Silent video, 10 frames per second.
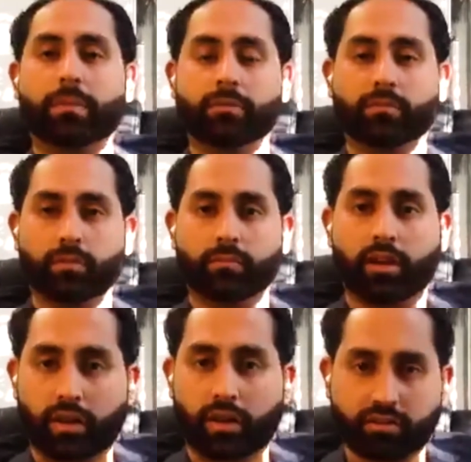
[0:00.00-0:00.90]
people with
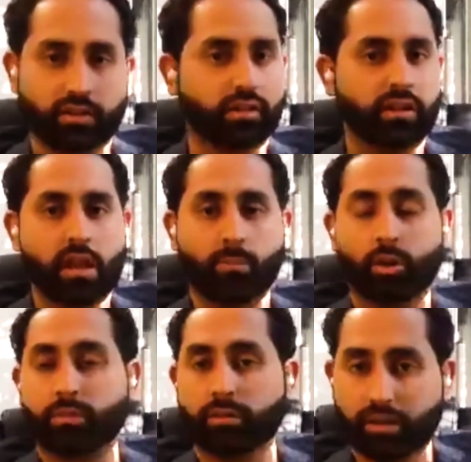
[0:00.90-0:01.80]
migration,
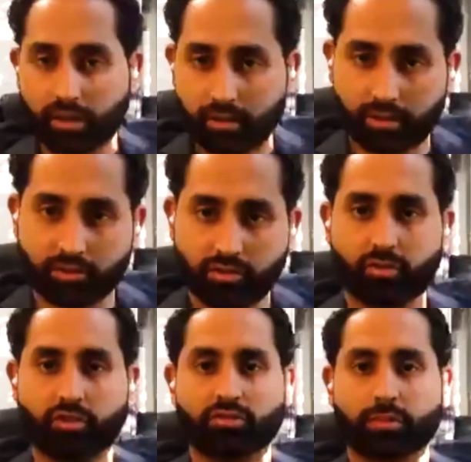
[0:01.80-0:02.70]
with identity
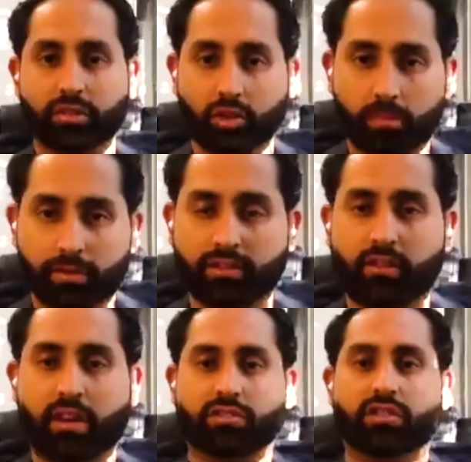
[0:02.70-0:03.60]
issues, with economic
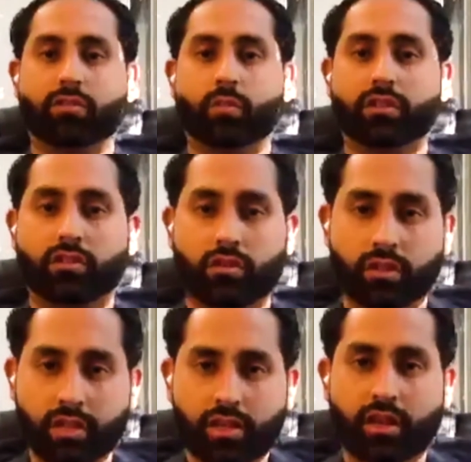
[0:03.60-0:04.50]
integration, with
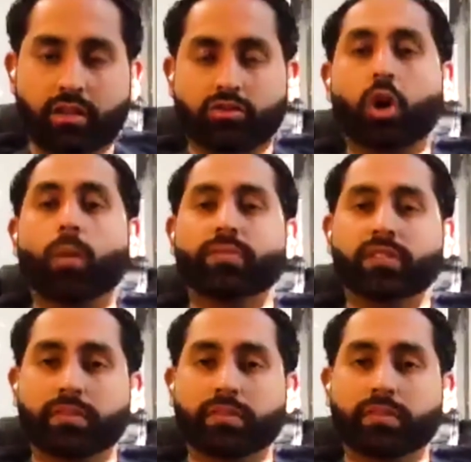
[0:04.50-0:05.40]
jobs
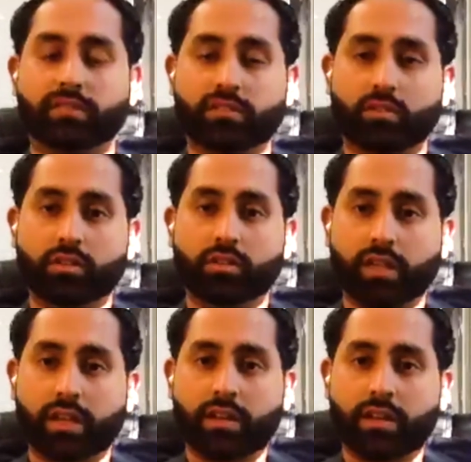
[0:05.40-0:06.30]
and business and all
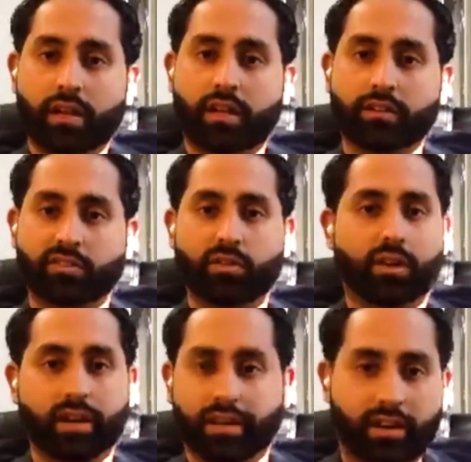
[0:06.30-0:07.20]
of that. And so
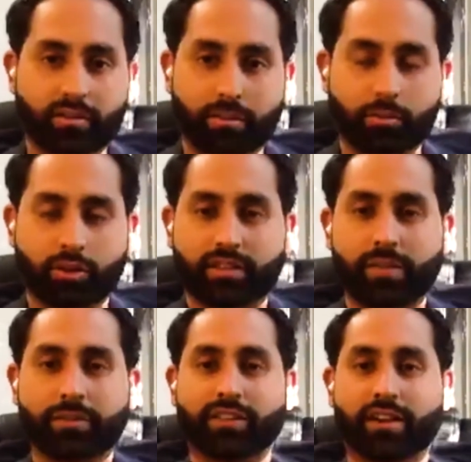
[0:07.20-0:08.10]
again, I'm not
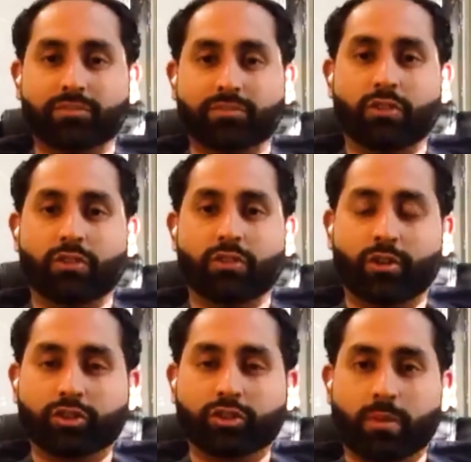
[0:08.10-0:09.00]
claiming that I'm
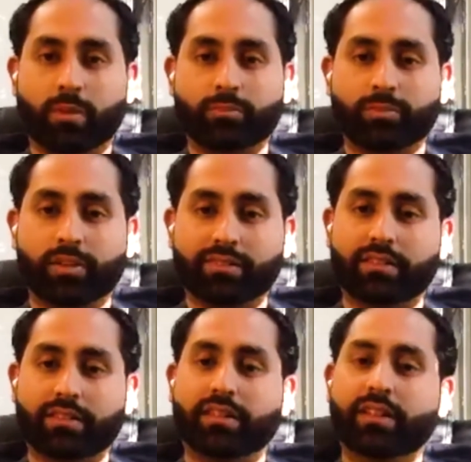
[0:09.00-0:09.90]
solving all those problems
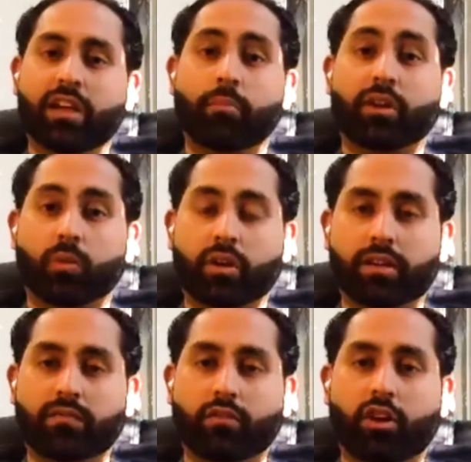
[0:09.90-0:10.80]
personally, but I
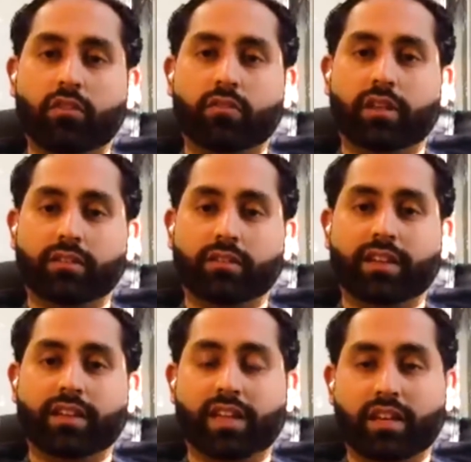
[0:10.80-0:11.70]
want to be involved
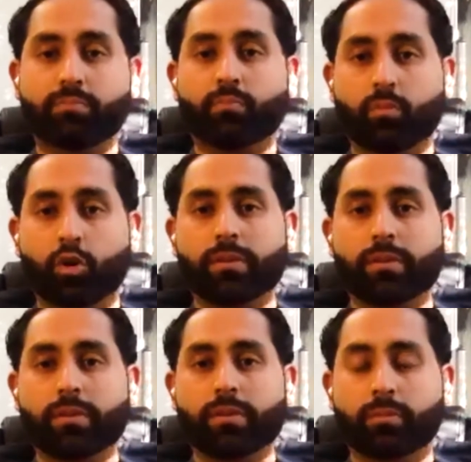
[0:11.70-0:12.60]
in like getting
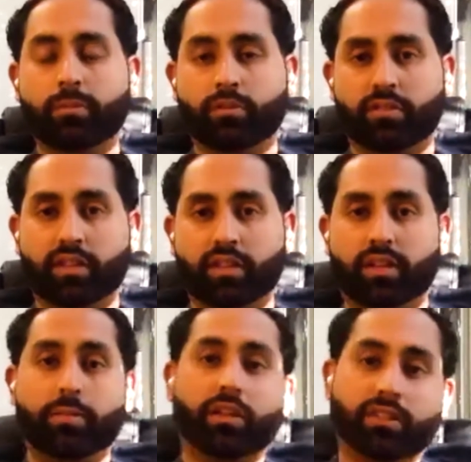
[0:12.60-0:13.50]
people to
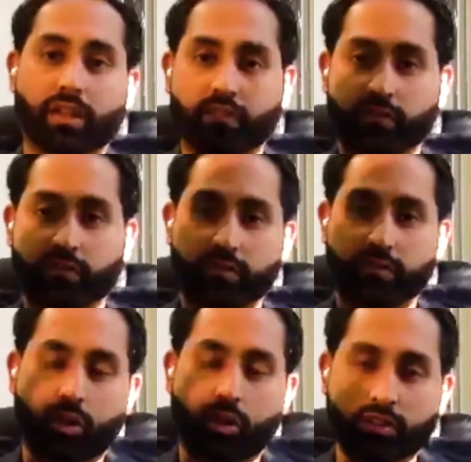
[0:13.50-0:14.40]
think about that
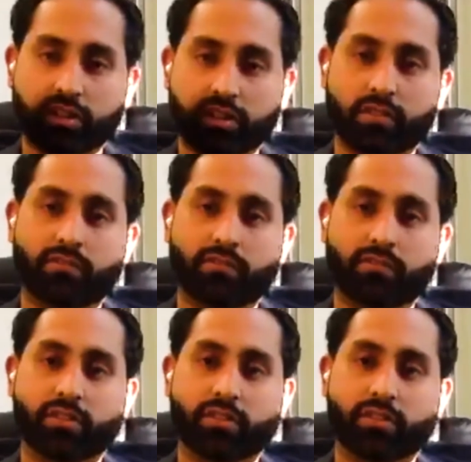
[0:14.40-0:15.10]
long-term